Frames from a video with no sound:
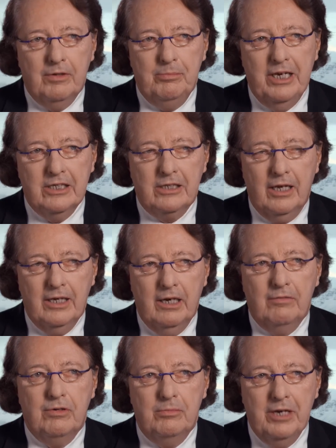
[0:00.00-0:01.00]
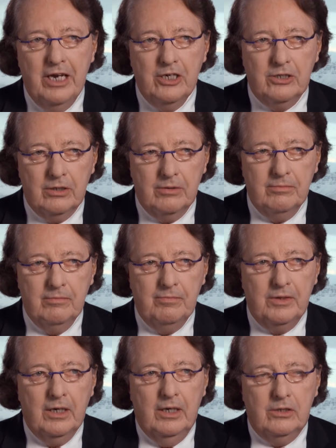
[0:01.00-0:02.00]
the baseline information
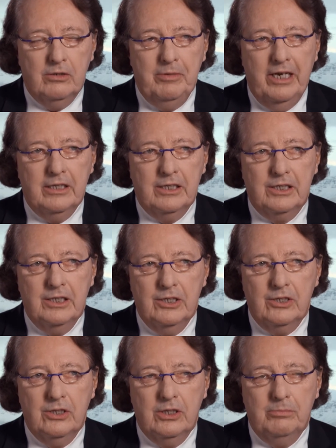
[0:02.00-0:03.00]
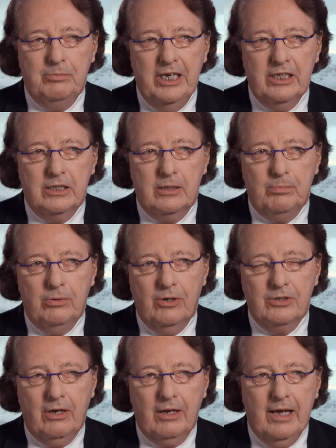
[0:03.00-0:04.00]
to make decisions based
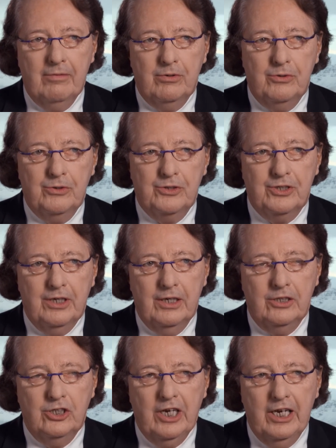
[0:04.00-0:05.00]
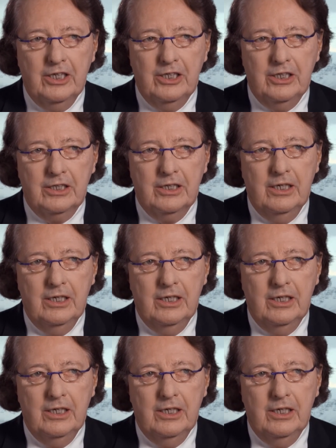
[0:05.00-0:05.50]
upon the levels and changes